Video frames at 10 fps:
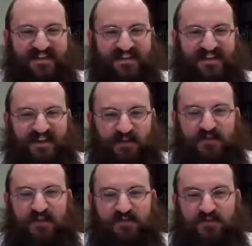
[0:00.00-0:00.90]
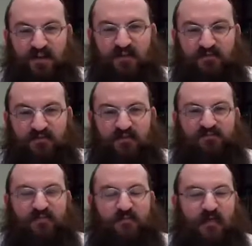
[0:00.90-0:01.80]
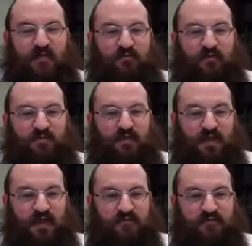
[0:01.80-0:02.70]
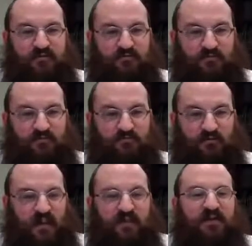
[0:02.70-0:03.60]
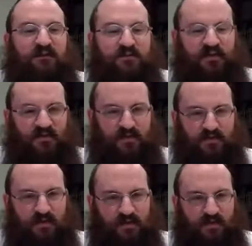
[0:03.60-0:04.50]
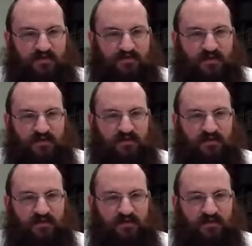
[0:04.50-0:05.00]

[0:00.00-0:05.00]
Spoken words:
And here you have a child who did for the parent without being asked. Why did I bring my father a cup of coffee?